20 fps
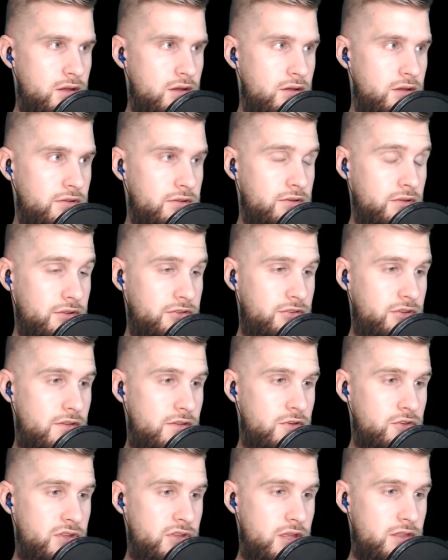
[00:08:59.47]
So let's see
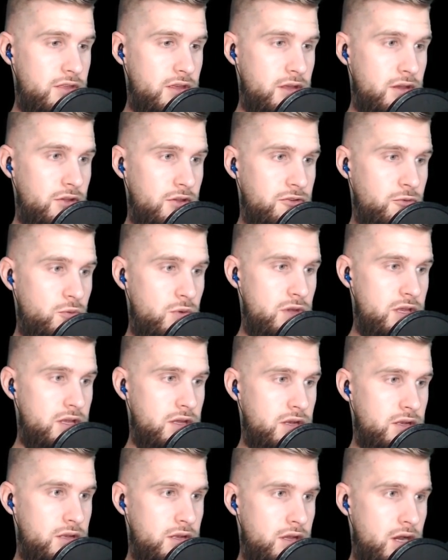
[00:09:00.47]
if there's anything else we
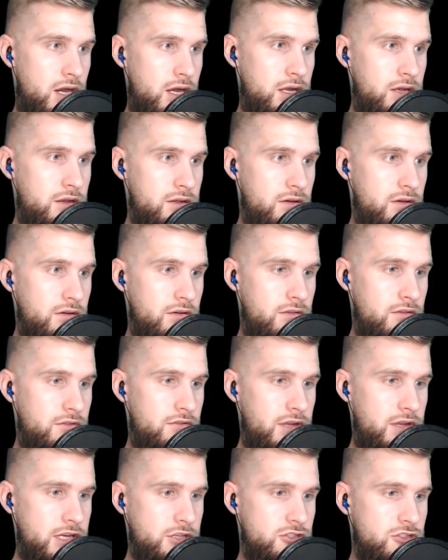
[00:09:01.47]
can kind
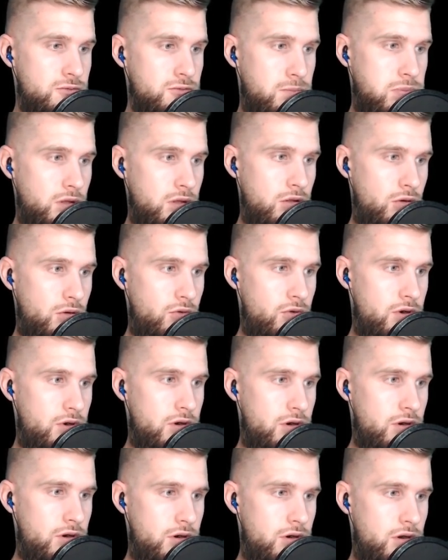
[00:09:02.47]
of
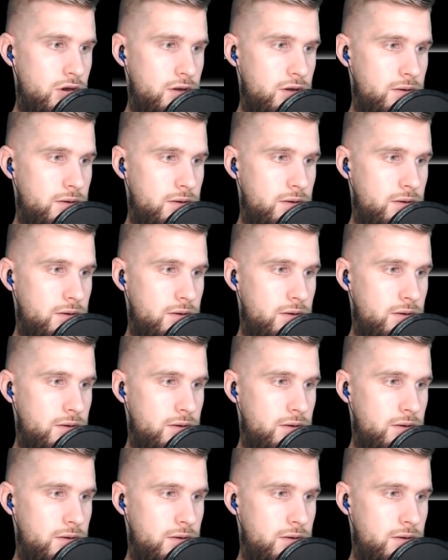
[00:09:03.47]
explore.